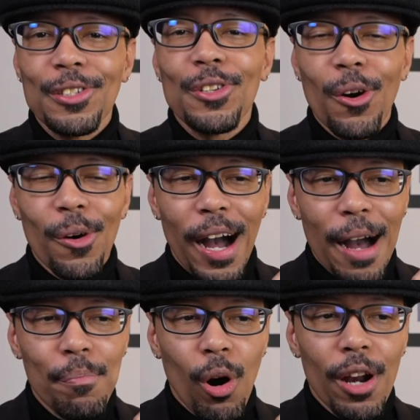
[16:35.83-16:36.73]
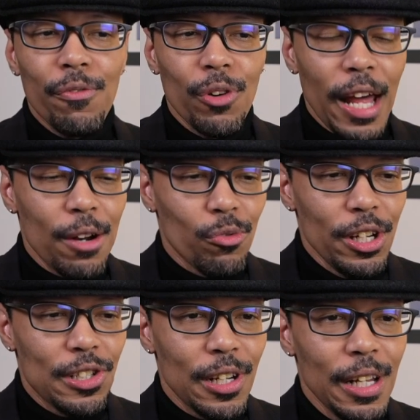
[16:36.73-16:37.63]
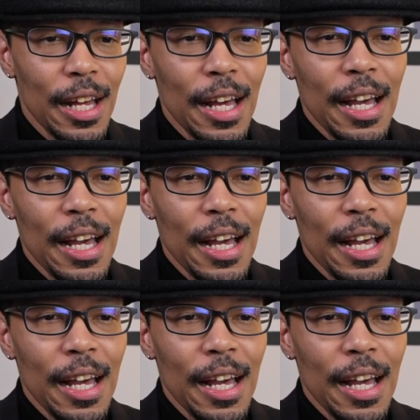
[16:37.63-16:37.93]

So I bought it for that reason,